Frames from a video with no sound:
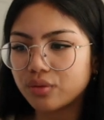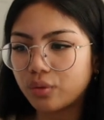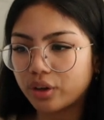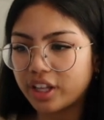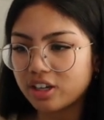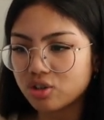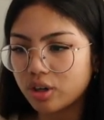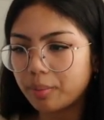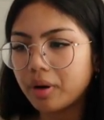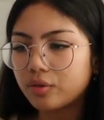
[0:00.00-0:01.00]
for that
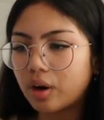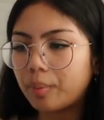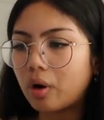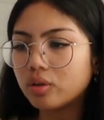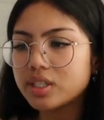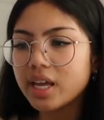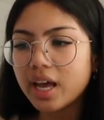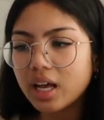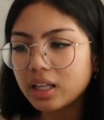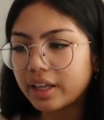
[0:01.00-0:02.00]
trip, from
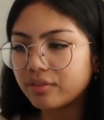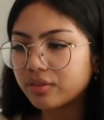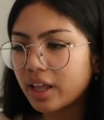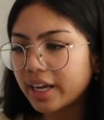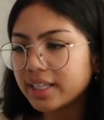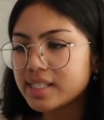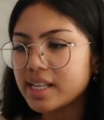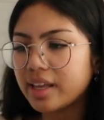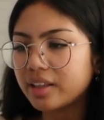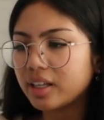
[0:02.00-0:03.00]
hotel and flights,
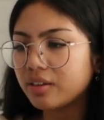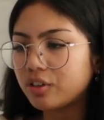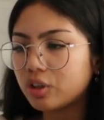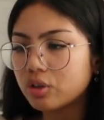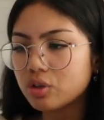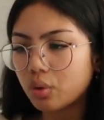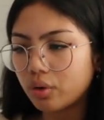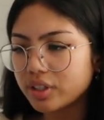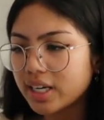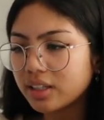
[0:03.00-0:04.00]
and then if you
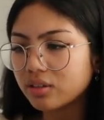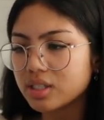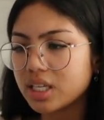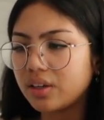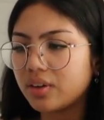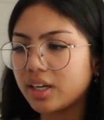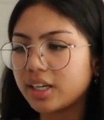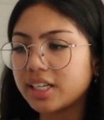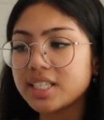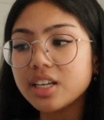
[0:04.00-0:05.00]
scroll down, there's even an
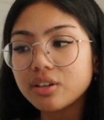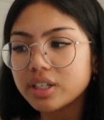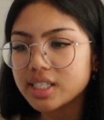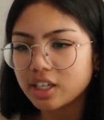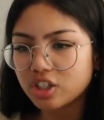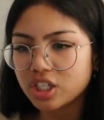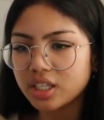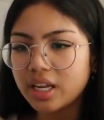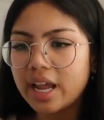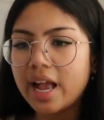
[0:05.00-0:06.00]
itinerary
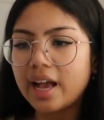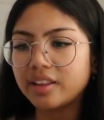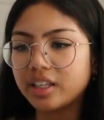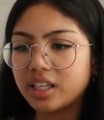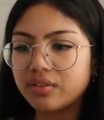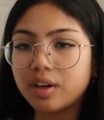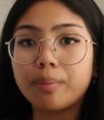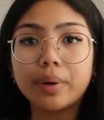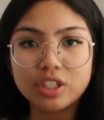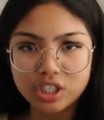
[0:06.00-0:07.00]
section, and then even a
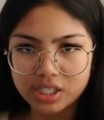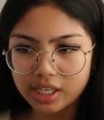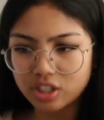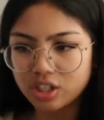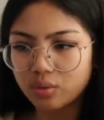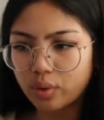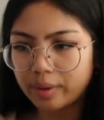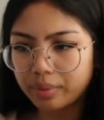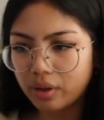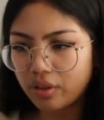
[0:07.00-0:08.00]
budget section
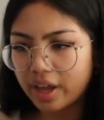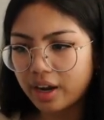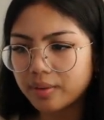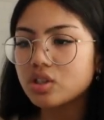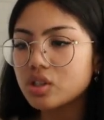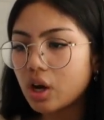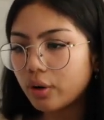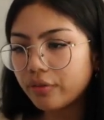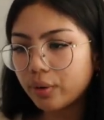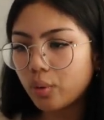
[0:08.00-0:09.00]
right below that. So
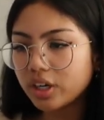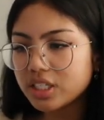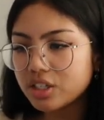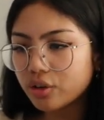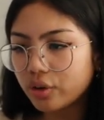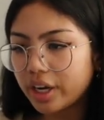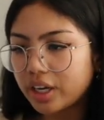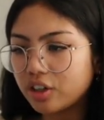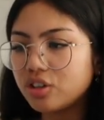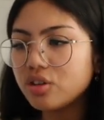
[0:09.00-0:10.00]
if I wanted to create
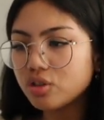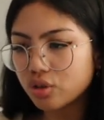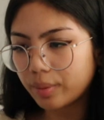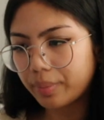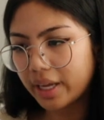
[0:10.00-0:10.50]
a new trip